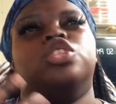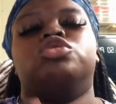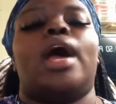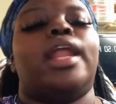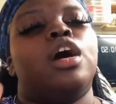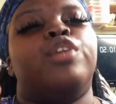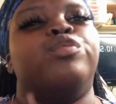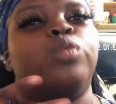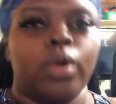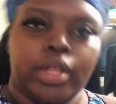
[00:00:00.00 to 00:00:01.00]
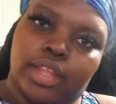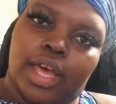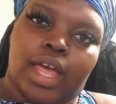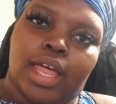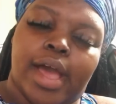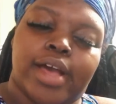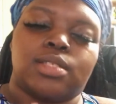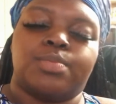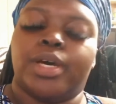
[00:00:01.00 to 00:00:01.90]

try to avoid that as